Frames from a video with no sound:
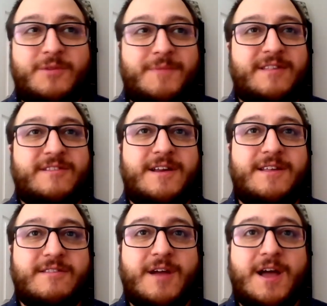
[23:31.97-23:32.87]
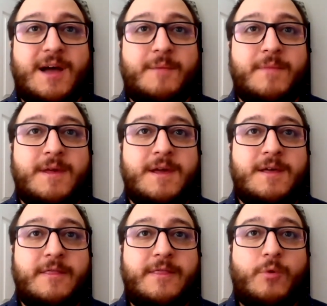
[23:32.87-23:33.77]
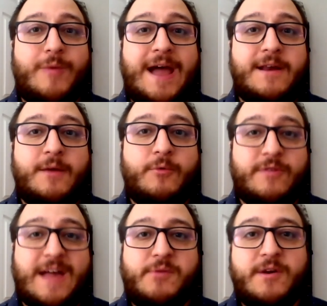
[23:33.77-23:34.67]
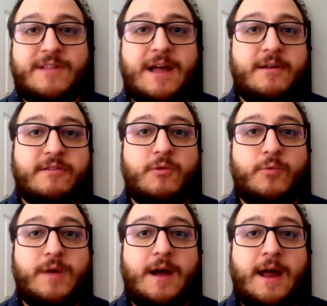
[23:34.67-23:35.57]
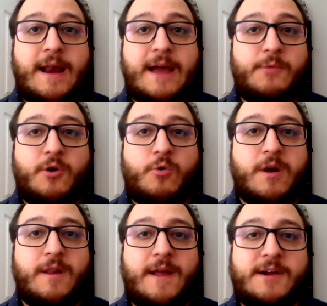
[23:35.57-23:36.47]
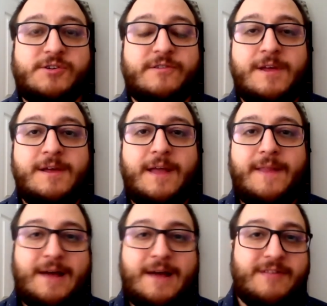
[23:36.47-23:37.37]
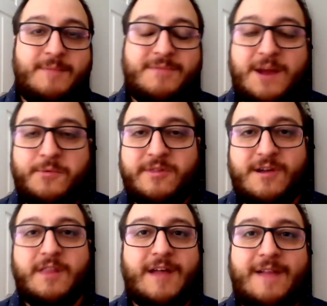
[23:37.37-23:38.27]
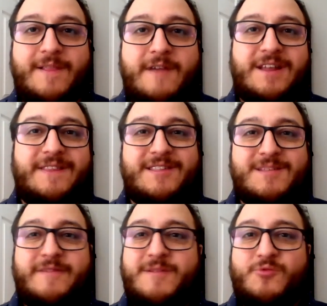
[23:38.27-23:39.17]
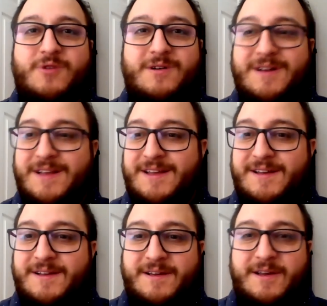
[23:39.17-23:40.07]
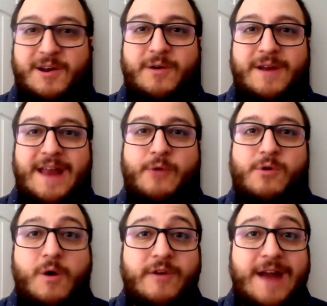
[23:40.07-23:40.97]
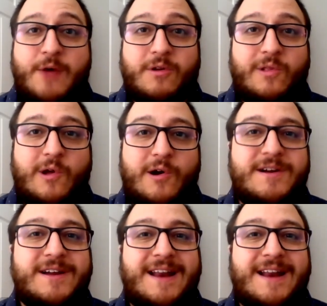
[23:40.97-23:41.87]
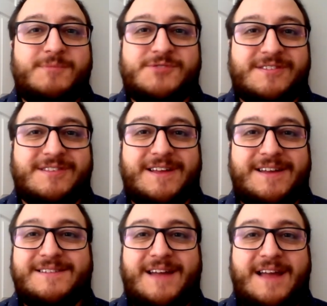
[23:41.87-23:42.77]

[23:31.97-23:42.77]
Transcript: my studies. Um, the, what we had it was hybrid style, so we and I had recorded lectures, and like I was, I'm kind of a scholar. I loved it. Some of them were you know, an hour over an hour long. And I'm just like, yeah, I